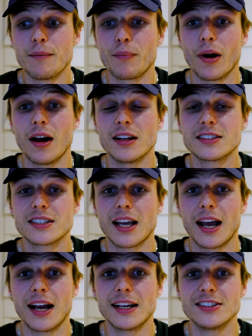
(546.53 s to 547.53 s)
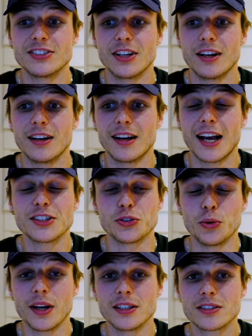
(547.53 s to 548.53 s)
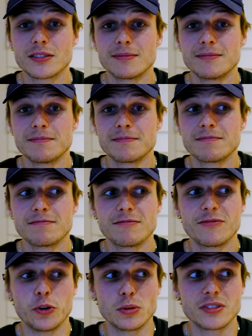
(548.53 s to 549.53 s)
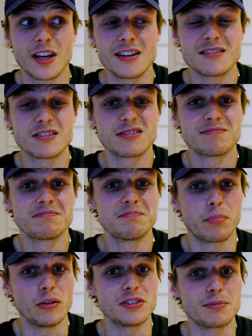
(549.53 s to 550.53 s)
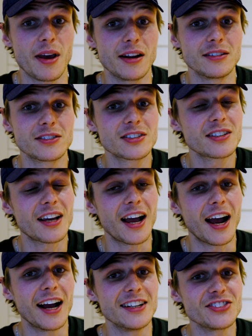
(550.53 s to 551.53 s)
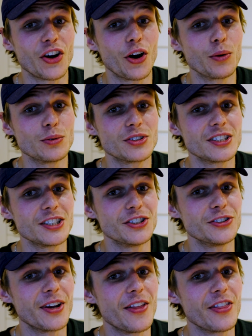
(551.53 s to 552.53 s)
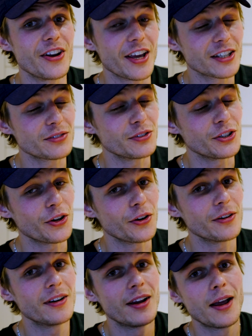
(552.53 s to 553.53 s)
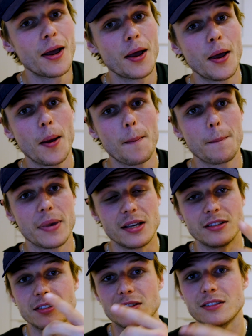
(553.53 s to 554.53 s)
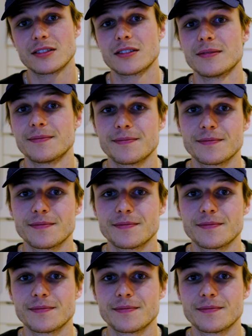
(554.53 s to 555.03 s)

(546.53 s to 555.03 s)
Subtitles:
But as always, full send, bones mend, and I will see you in the next video. Pieces.